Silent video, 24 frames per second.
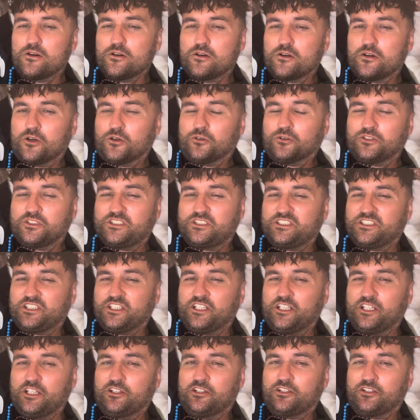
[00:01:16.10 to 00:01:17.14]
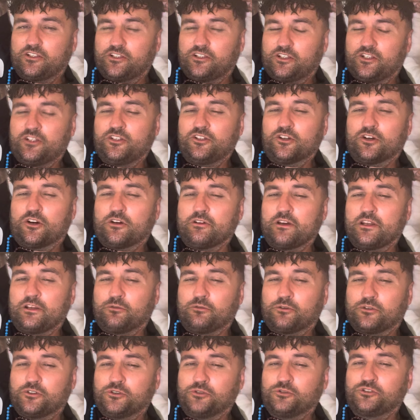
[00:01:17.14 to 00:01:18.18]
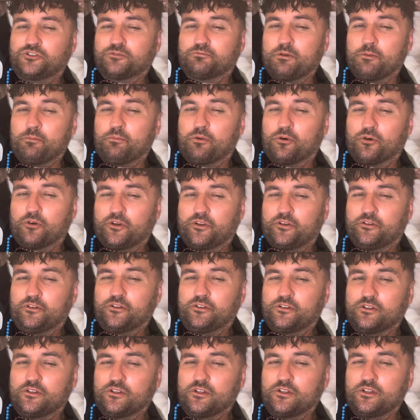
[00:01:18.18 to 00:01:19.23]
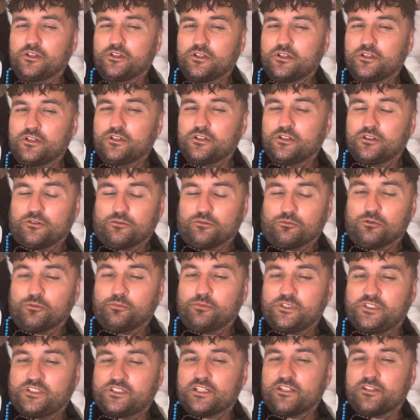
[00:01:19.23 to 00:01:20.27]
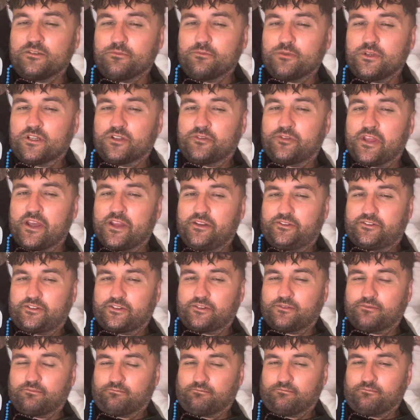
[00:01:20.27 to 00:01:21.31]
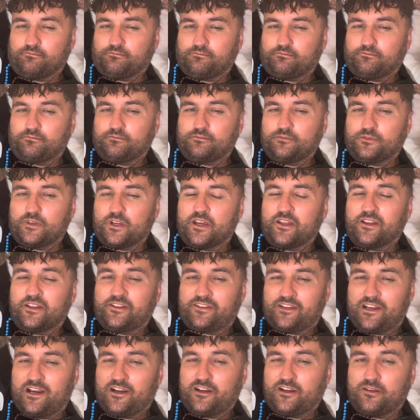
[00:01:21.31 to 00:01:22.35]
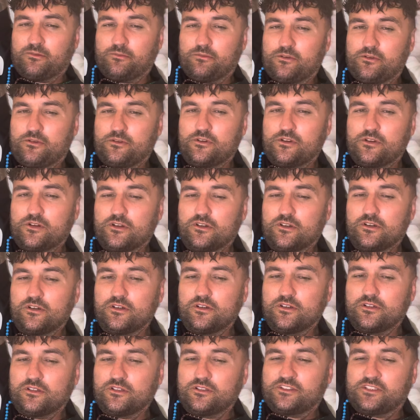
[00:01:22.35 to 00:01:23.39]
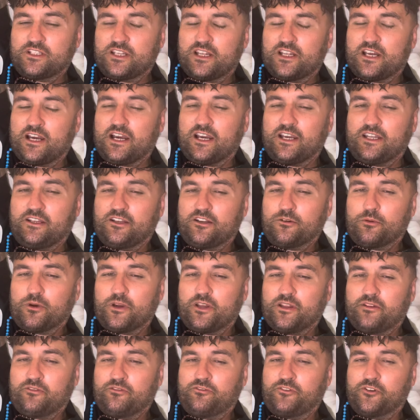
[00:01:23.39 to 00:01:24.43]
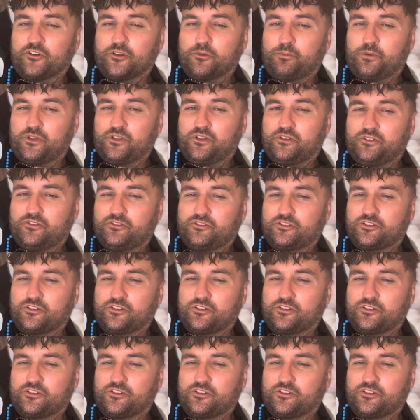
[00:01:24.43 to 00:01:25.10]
Only seed in your head what you should be putting would be sending me a date and a time instead of hiding away in Philippines